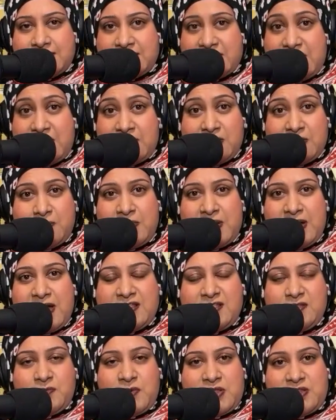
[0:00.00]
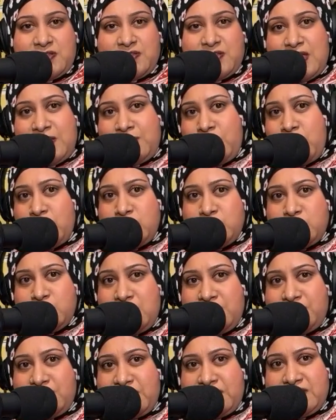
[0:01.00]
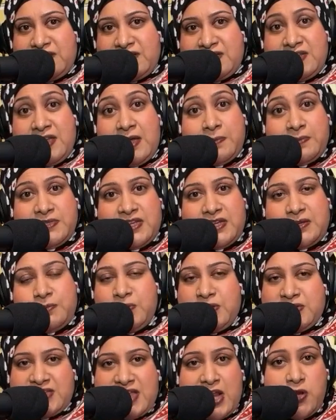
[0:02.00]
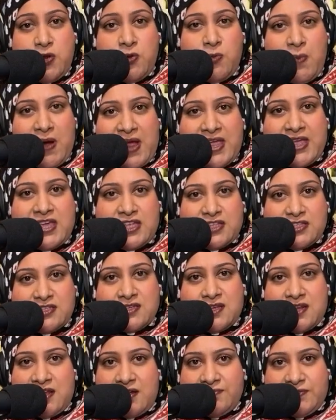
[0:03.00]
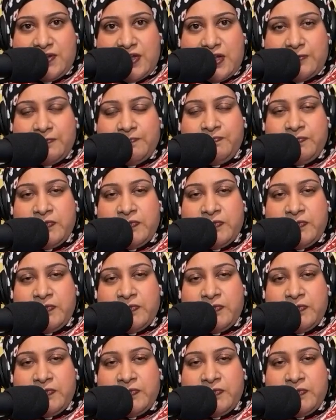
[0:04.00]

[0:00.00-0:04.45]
kiribat, whether they want to even attempt it, because I knew my kids loved it.